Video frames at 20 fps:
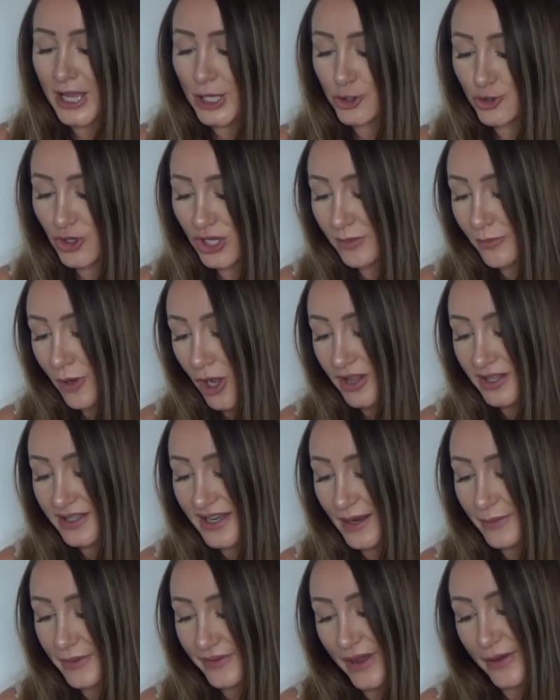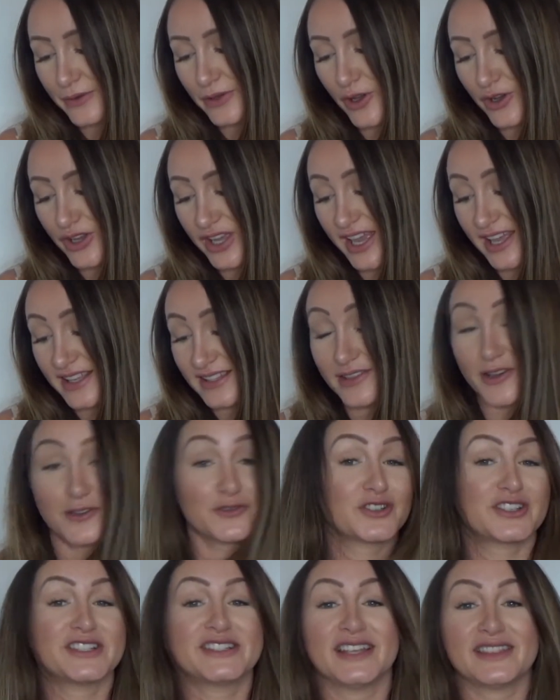Dream holiday without your kids, I've
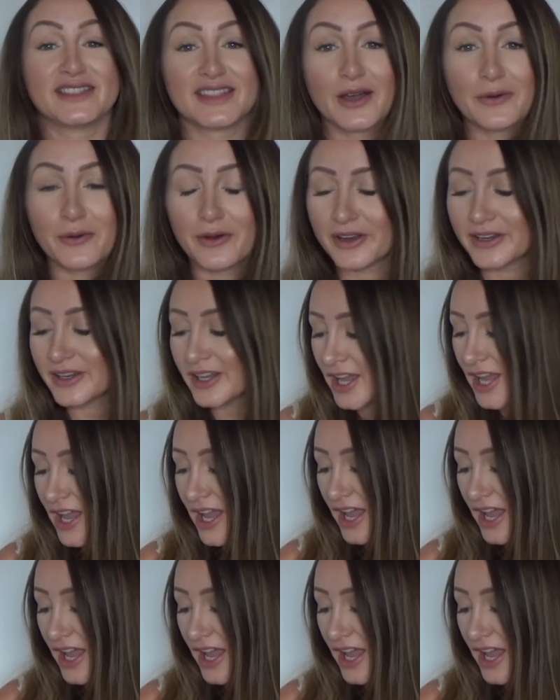just said that one.